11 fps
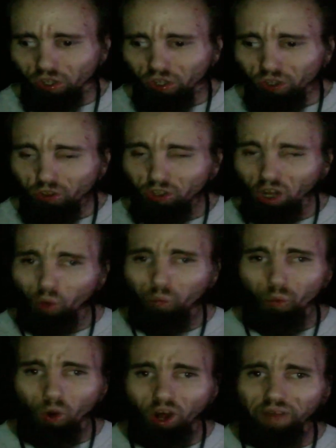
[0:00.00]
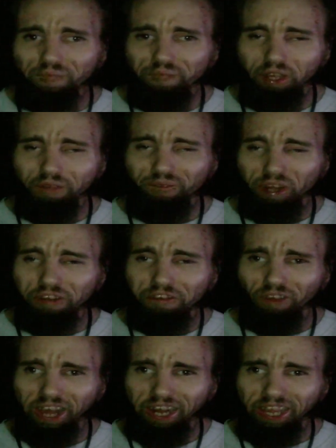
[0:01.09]
So wannabe
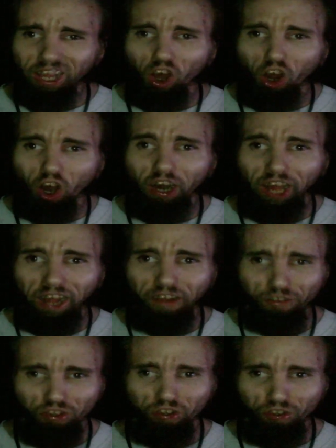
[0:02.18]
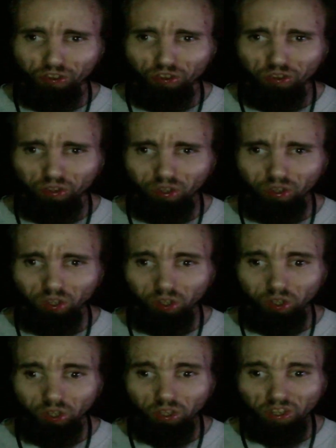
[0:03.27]
vigilante hard asses,
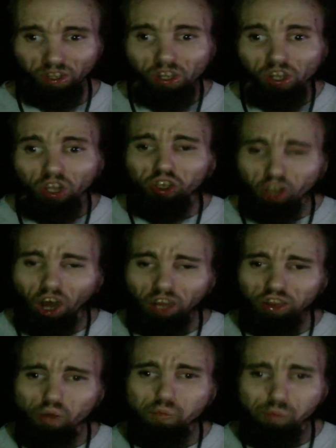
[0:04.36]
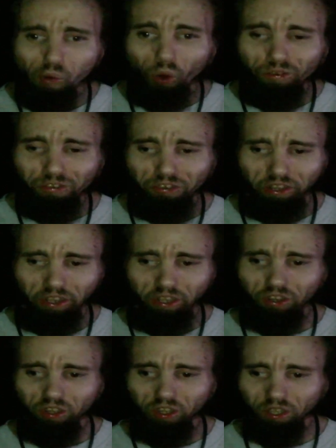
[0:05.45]
cut the bullshit
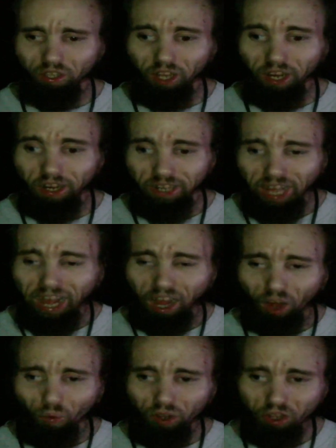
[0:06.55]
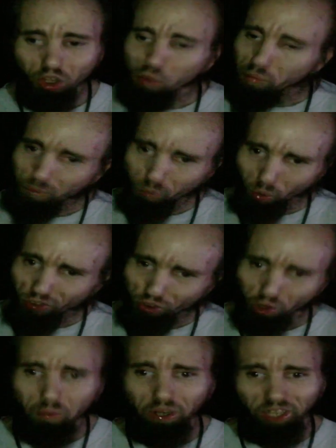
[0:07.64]
now before
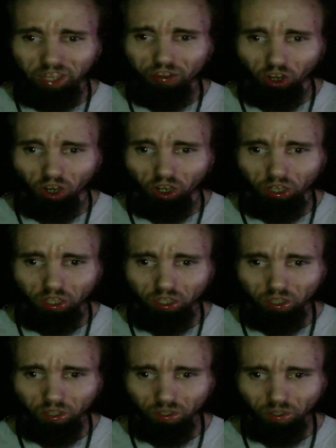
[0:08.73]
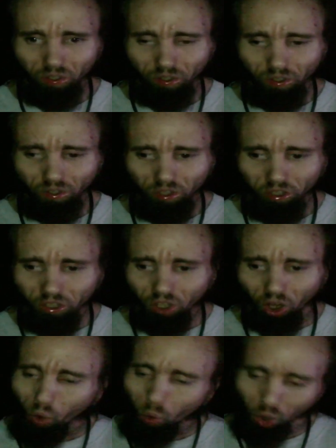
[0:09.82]
someone gets hurt
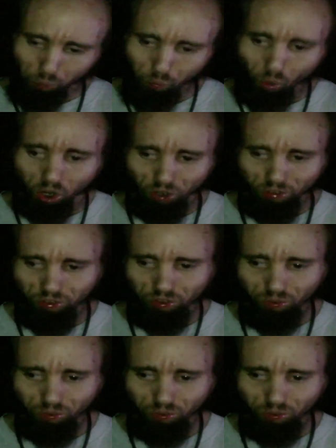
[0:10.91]
or worse.